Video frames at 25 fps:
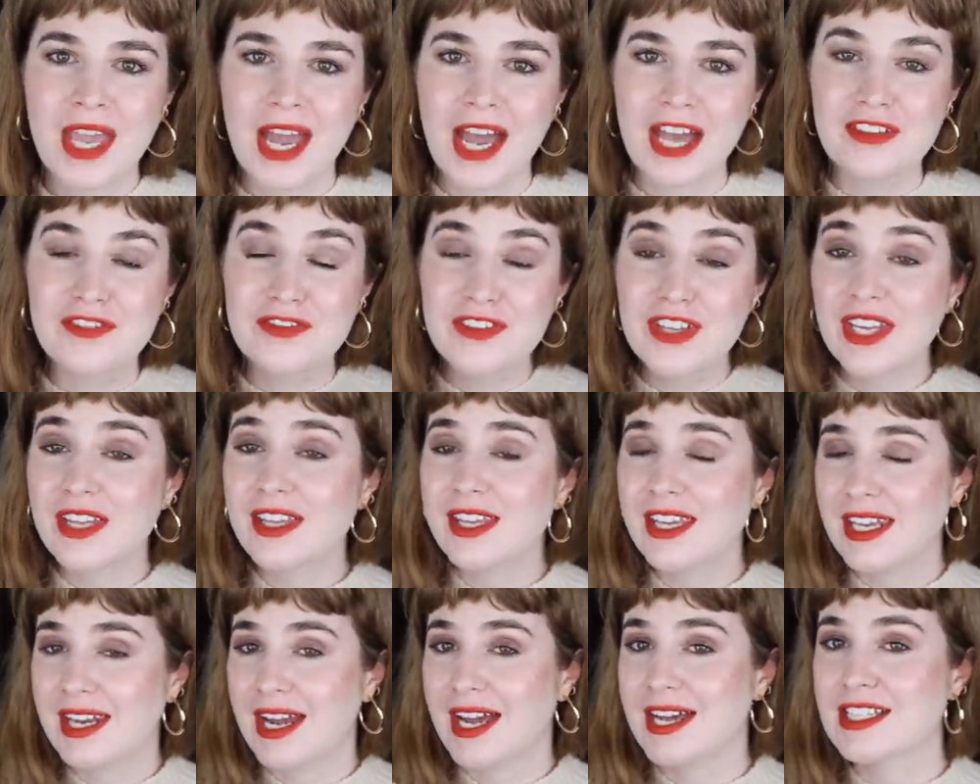I feel
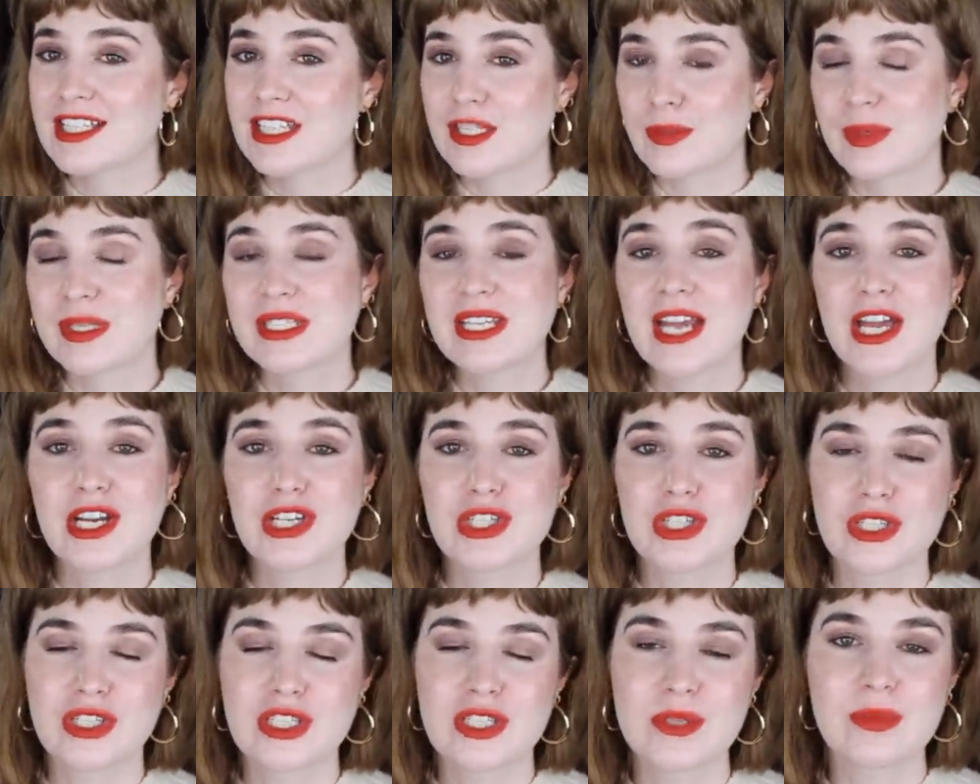like it has the
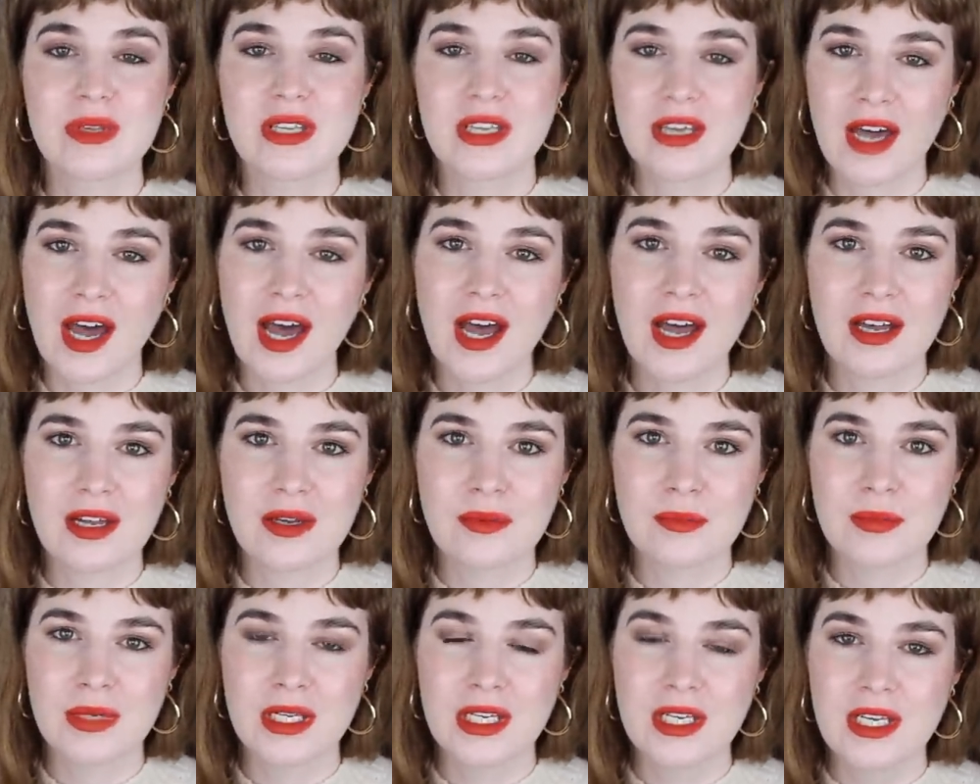potential to
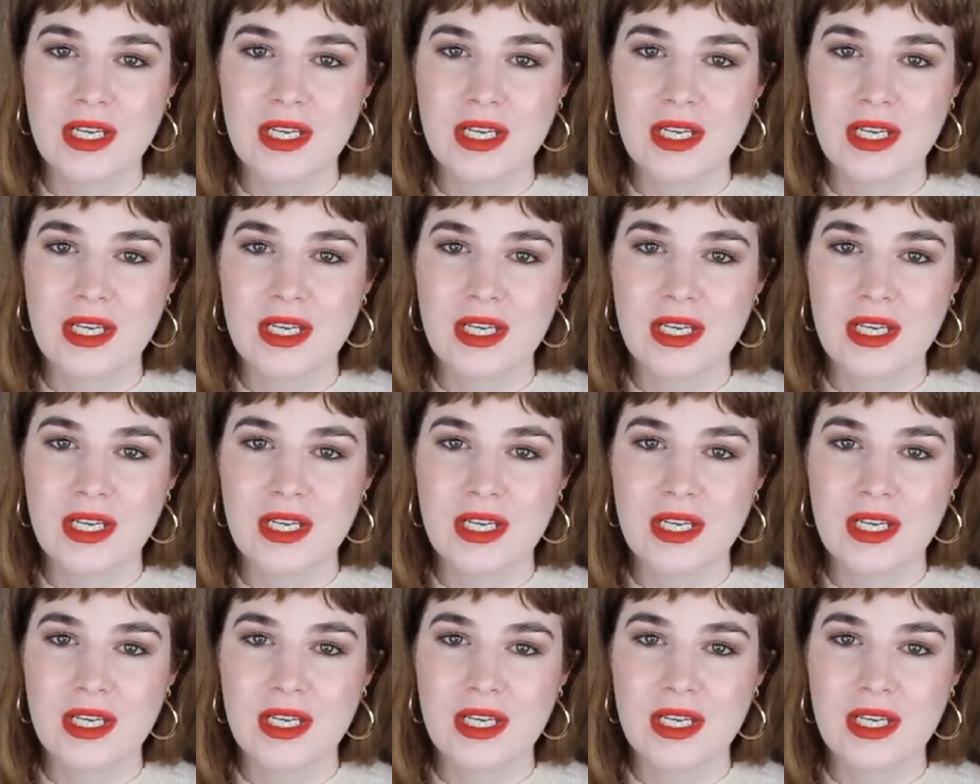become